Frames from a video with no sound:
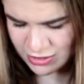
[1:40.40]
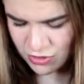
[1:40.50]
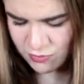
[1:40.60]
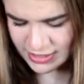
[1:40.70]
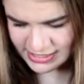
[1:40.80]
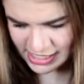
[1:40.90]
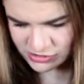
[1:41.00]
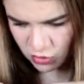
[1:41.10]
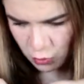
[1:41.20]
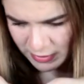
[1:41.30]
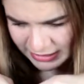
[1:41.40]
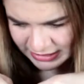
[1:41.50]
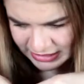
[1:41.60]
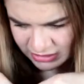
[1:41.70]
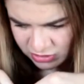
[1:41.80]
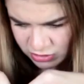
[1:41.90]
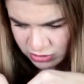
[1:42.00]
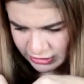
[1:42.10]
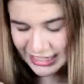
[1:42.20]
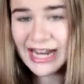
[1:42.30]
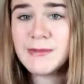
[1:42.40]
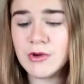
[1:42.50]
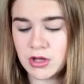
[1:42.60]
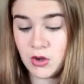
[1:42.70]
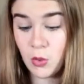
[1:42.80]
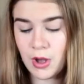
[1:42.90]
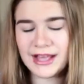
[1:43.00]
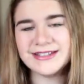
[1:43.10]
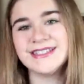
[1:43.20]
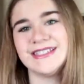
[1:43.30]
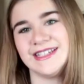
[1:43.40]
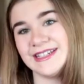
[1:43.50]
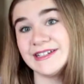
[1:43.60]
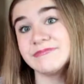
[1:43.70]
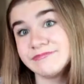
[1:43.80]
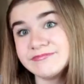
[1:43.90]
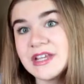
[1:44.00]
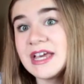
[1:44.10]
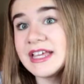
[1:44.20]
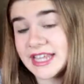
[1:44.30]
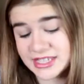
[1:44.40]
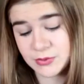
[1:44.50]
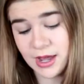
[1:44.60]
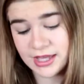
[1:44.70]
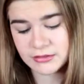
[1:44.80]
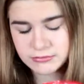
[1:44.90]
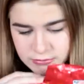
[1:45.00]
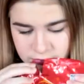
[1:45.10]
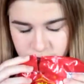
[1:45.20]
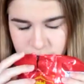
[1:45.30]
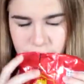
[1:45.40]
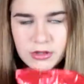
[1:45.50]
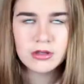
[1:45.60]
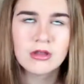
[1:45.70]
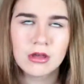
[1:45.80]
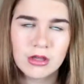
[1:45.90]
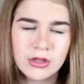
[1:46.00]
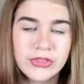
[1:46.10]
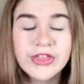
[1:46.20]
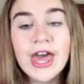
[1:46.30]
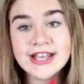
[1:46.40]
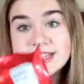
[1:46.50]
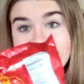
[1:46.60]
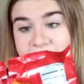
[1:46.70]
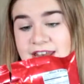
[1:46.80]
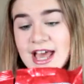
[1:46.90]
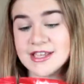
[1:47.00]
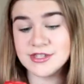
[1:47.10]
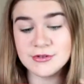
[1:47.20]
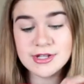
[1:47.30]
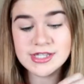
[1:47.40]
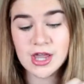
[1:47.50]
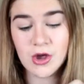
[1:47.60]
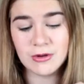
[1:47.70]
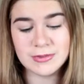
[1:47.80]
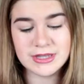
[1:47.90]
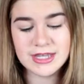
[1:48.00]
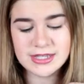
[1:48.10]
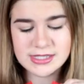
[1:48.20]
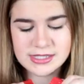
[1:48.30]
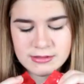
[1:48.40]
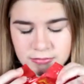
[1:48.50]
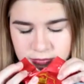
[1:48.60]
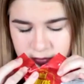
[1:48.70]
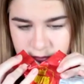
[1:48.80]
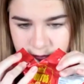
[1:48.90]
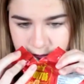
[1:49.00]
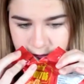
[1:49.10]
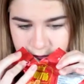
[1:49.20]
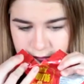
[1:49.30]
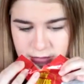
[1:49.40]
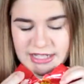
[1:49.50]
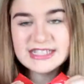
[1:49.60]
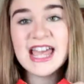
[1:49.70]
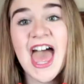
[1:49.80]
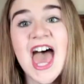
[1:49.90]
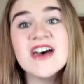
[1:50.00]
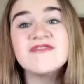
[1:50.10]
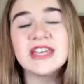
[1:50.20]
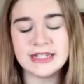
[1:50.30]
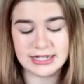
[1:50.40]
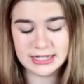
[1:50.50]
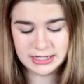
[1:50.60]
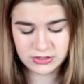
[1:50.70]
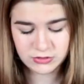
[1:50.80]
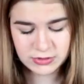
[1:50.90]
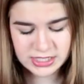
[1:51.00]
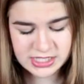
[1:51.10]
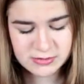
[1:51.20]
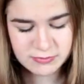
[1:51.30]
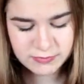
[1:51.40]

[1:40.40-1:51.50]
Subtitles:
No, it says open here. And I, oh, see. That's why. The scent, as soon as I open this, is heavenly. Dude, it's...